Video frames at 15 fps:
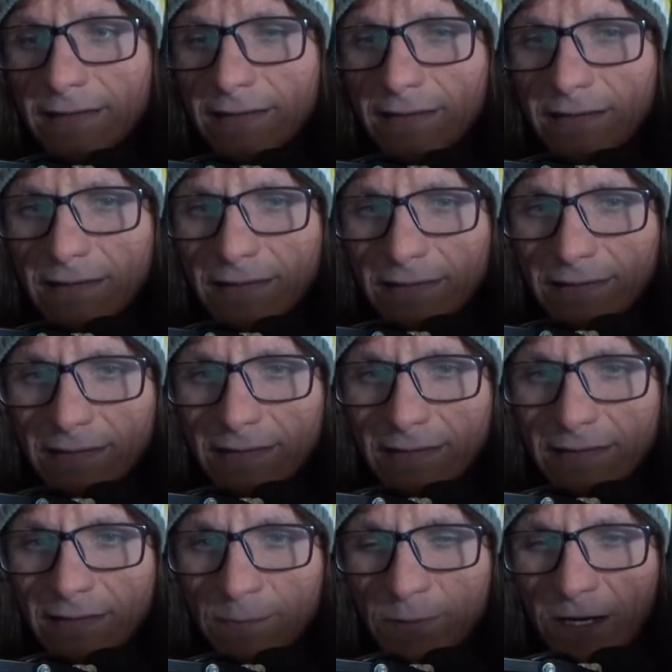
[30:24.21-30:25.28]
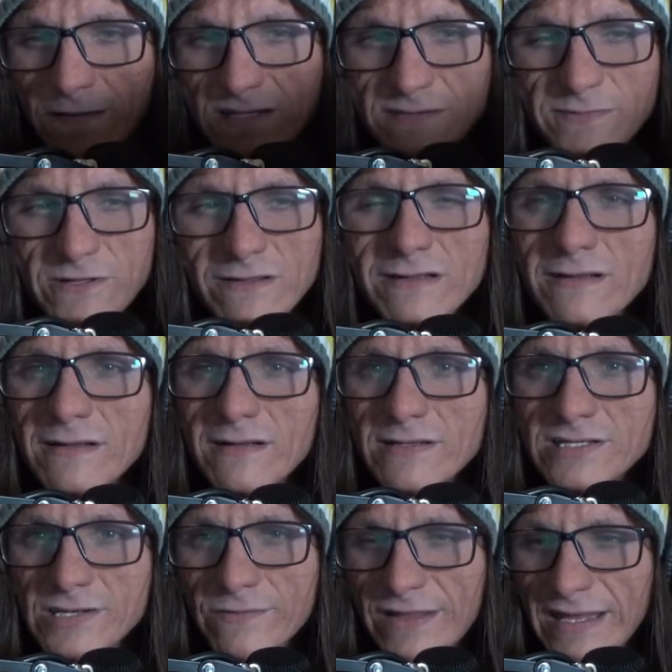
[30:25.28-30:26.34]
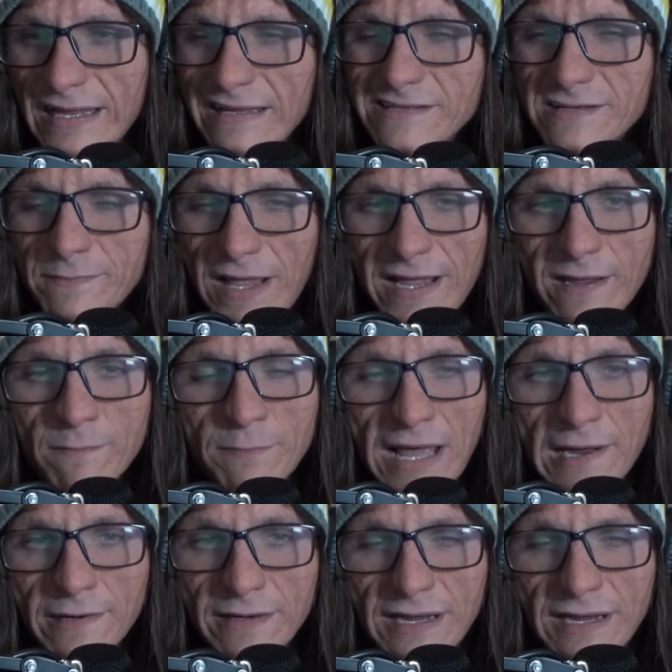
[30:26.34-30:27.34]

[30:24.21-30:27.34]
the the principal, so they need to make him better,